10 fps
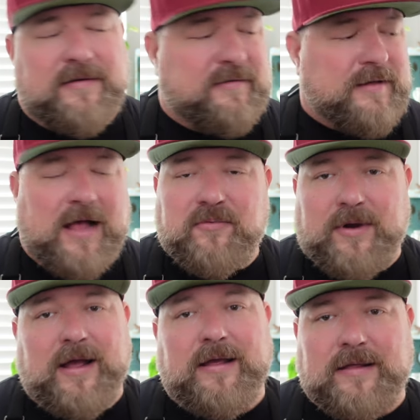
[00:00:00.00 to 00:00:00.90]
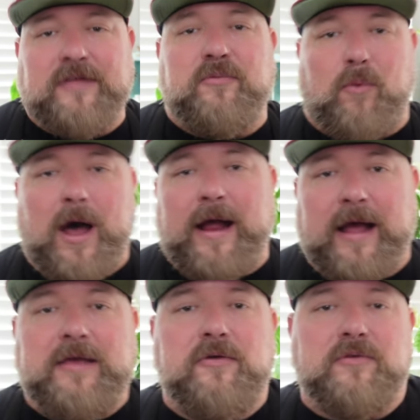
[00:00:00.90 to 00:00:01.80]
So that's why I
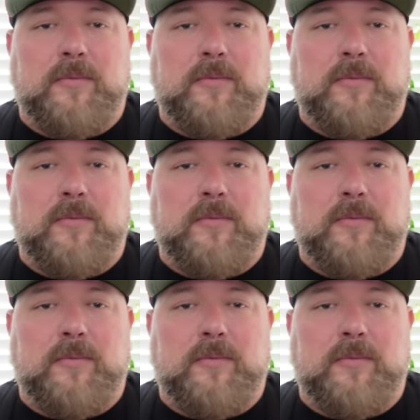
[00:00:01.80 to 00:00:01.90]
use them